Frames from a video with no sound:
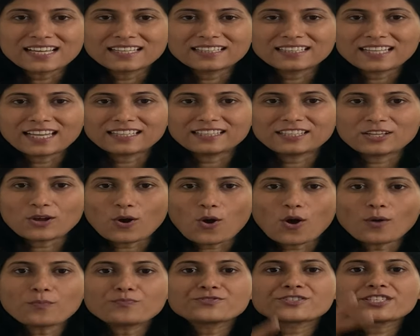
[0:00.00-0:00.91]
that the
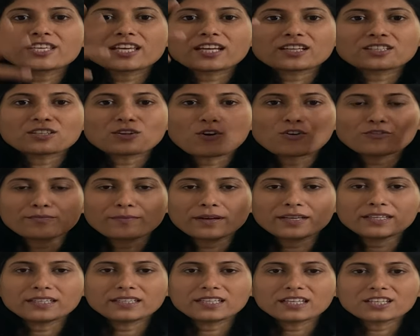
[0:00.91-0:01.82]
object of
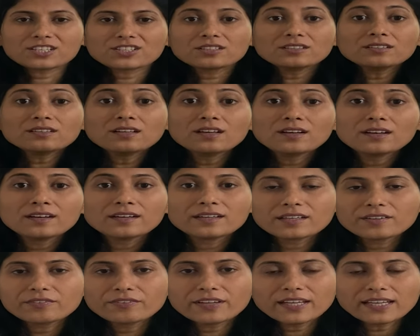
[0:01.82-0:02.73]
meditation
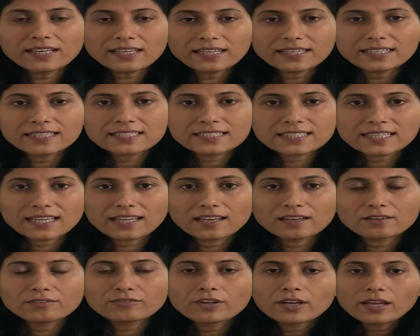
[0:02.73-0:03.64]
reveal
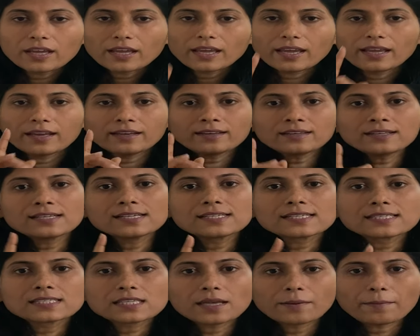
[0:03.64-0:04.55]
itself in
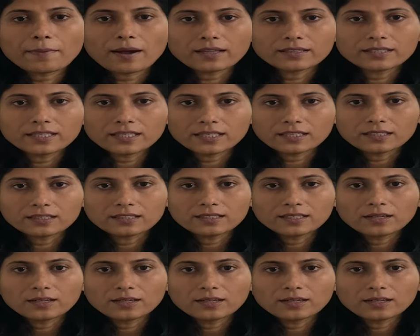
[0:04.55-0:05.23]
samadhi.